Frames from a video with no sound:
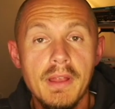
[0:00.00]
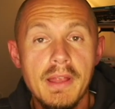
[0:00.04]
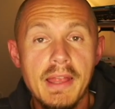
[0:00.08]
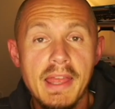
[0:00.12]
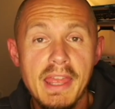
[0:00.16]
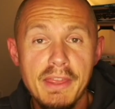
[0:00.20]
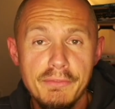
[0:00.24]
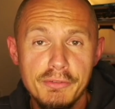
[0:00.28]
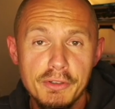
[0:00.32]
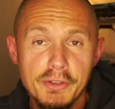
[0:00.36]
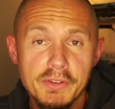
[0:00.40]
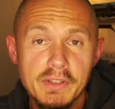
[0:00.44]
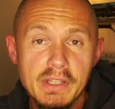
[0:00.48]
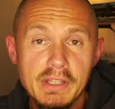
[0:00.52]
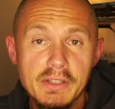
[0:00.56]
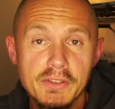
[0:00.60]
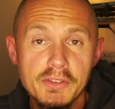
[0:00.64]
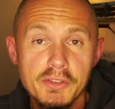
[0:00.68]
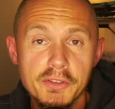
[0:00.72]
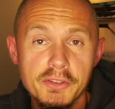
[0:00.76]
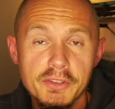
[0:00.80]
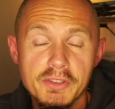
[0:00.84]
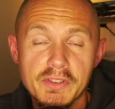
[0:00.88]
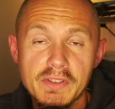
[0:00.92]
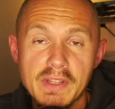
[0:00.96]
Hey fellow tennis
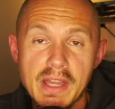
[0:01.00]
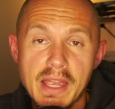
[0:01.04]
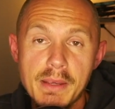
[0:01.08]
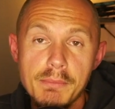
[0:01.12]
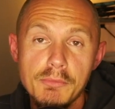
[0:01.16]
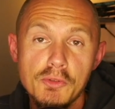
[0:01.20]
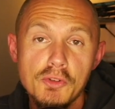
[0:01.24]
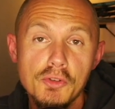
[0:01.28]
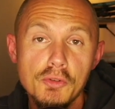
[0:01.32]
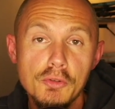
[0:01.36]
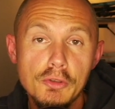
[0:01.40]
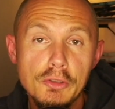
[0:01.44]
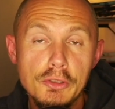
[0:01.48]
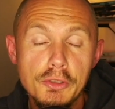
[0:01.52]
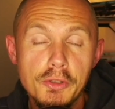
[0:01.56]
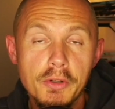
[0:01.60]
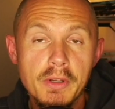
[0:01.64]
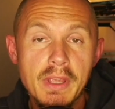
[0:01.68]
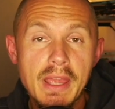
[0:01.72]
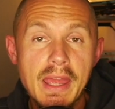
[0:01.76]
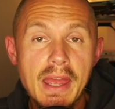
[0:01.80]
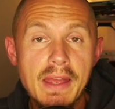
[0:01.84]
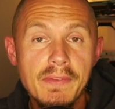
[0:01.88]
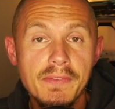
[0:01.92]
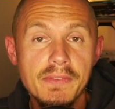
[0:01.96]
nerds, time to
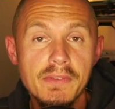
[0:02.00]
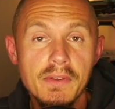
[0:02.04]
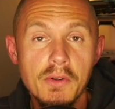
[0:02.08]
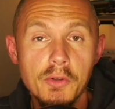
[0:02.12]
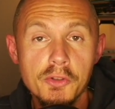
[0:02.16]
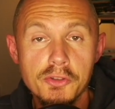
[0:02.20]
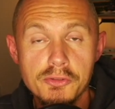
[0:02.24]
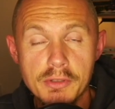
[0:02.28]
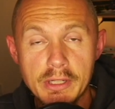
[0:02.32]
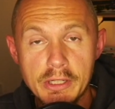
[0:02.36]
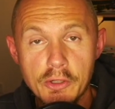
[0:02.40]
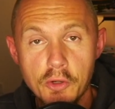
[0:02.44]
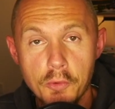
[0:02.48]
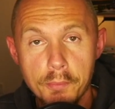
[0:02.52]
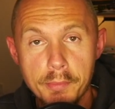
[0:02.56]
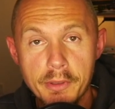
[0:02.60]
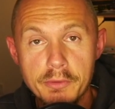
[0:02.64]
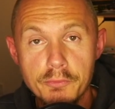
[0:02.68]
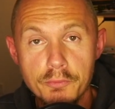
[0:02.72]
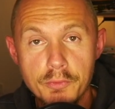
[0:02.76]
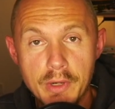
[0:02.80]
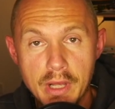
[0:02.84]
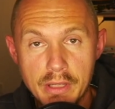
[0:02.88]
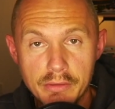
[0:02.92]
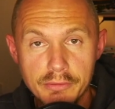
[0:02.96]
look at Australian
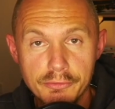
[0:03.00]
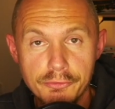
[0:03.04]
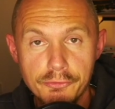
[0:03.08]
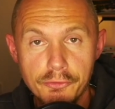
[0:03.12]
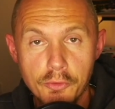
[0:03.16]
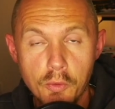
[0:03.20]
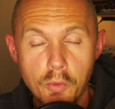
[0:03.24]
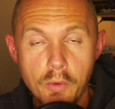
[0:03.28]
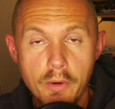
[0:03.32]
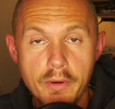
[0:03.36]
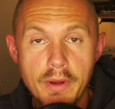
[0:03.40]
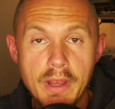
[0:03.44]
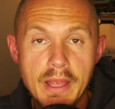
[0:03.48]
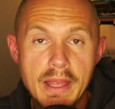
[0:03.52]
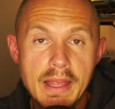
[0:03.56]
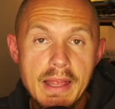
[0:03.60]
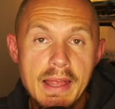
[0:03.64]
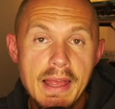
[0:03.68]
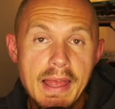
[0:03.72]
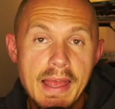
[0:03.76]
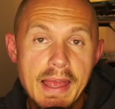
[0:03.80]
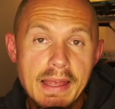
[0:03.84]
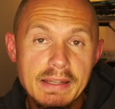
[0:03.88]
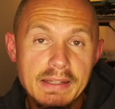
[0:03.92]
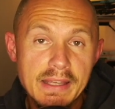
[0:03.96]
Open round 4
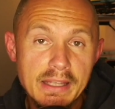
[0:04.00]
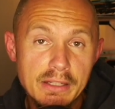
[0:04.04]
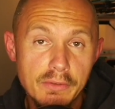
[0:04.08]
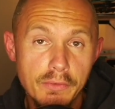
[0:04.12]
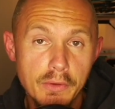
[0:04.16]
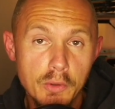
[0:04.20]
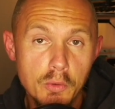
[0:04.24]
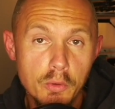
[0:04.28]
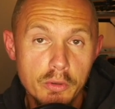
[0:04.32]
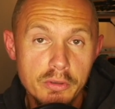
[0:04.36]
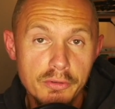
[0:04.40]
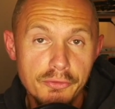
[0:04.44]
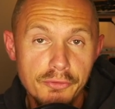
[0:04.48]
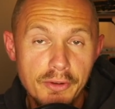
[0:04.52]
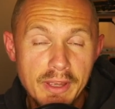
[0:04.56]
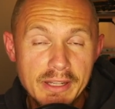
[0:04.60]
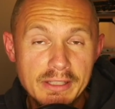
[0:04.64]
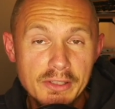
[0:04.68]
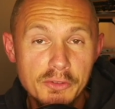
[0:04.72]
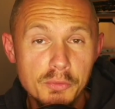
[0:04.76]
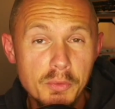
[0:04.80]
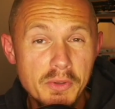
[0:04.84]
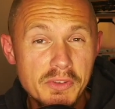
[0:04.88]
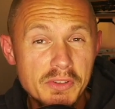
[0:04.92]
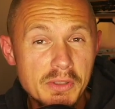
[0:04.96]
and ahead of the
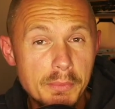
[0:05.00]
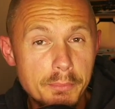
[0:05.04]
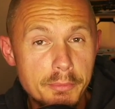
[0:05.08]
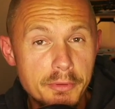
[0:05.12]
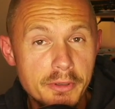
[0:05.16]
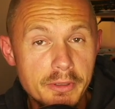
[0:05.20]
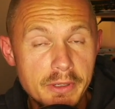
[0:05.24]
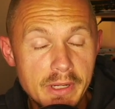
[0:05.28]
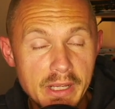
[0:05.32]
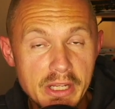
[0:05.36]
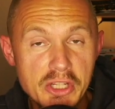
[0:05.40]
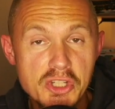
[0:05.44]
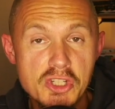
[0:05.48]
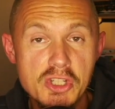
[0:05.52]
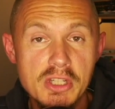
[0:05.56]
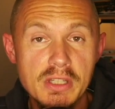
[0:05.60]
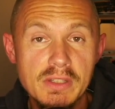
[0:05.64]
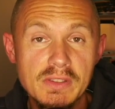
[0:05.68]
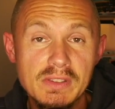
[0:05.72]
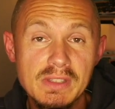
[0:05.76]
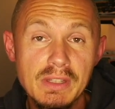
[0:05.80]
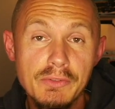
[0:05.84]
quarterfinals with some predictions.